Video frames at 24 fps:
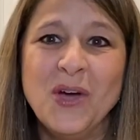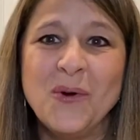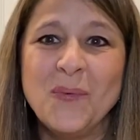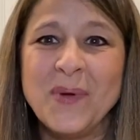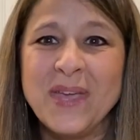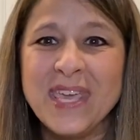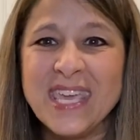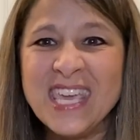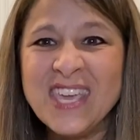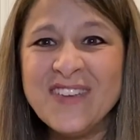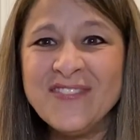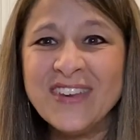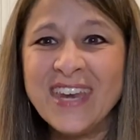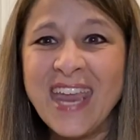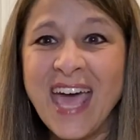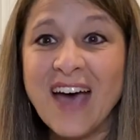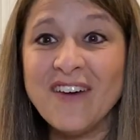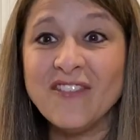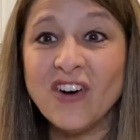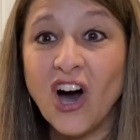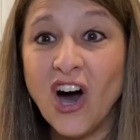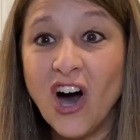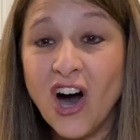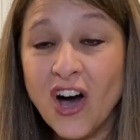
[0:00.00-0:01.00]
We even
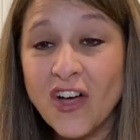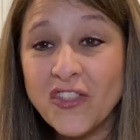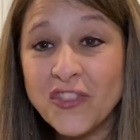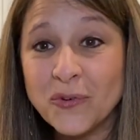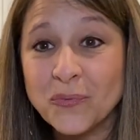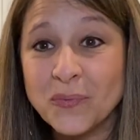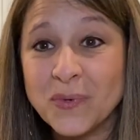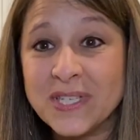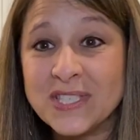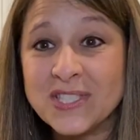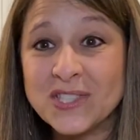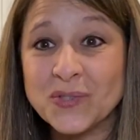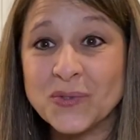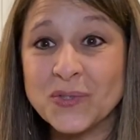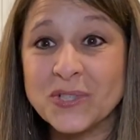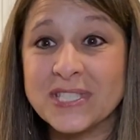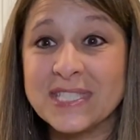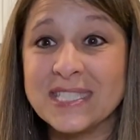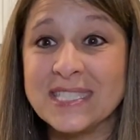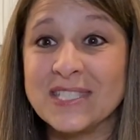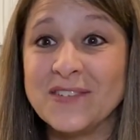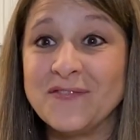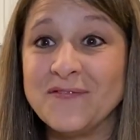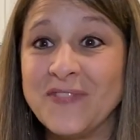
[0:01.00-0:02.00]
have all the
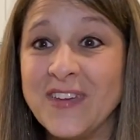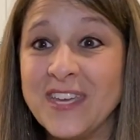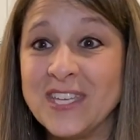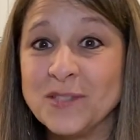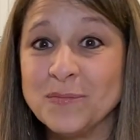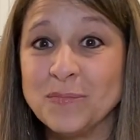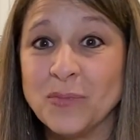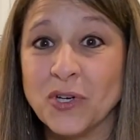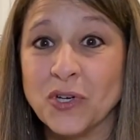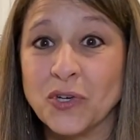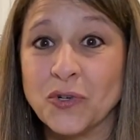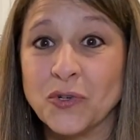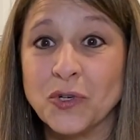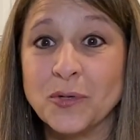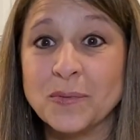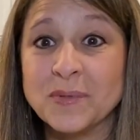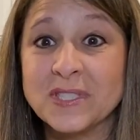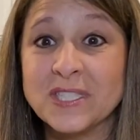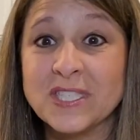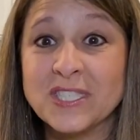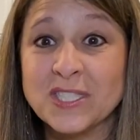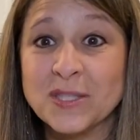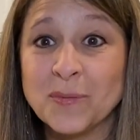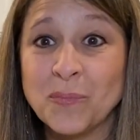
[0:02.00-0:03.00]
resources in Facebook groups
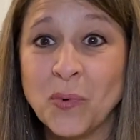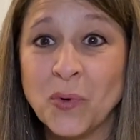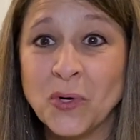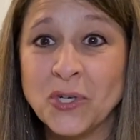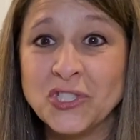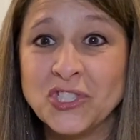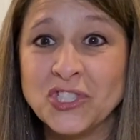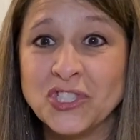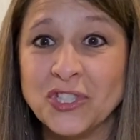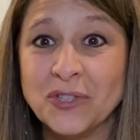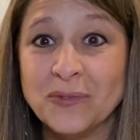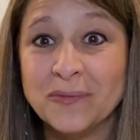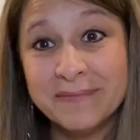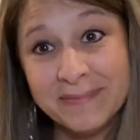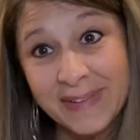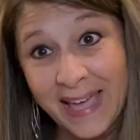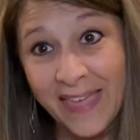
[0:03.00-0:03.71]
to support you.